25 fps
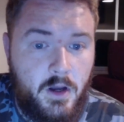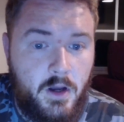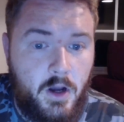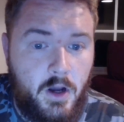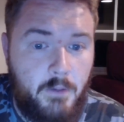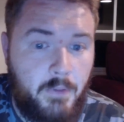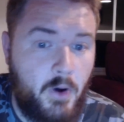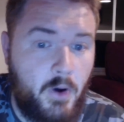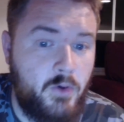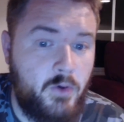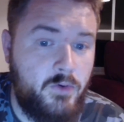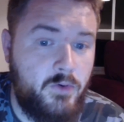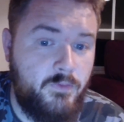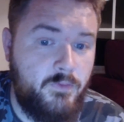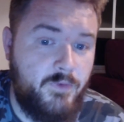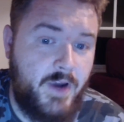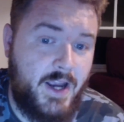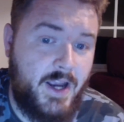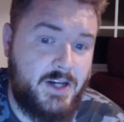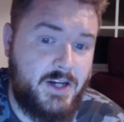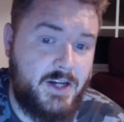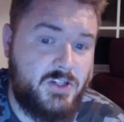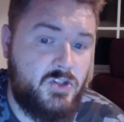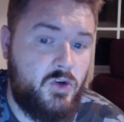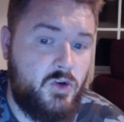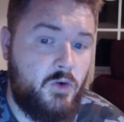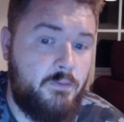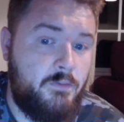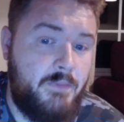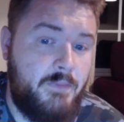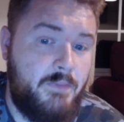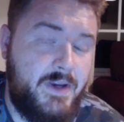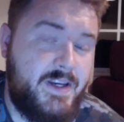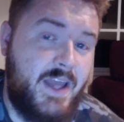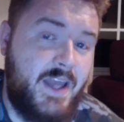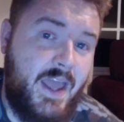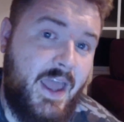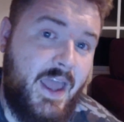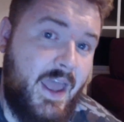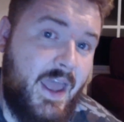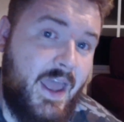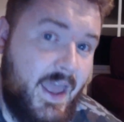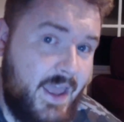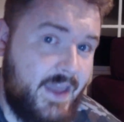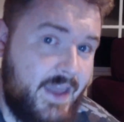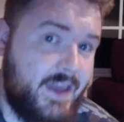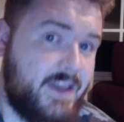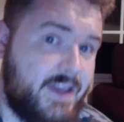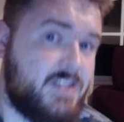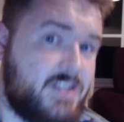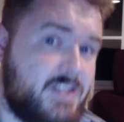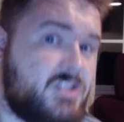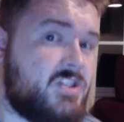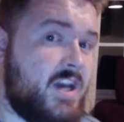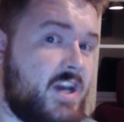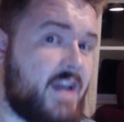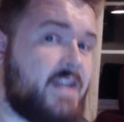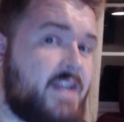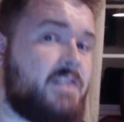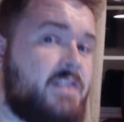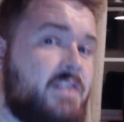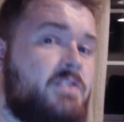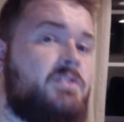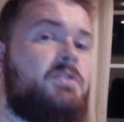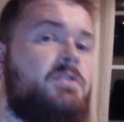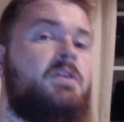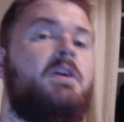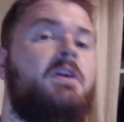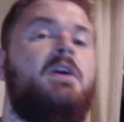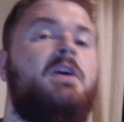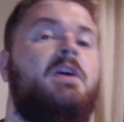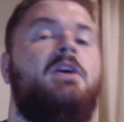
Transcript: Opponent reaction on mid-air hit changed.